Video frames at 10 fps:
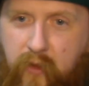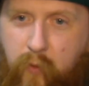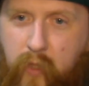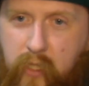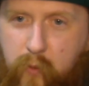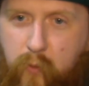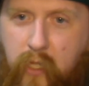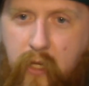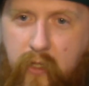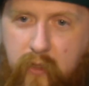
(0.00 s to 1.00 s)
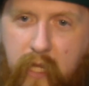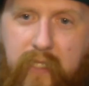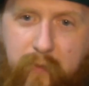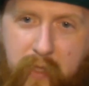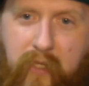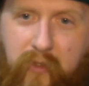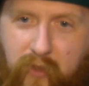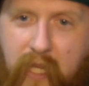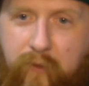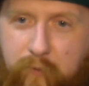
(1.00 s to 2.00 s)
the way you like to be in your
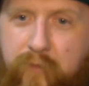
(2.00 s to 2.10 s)
life.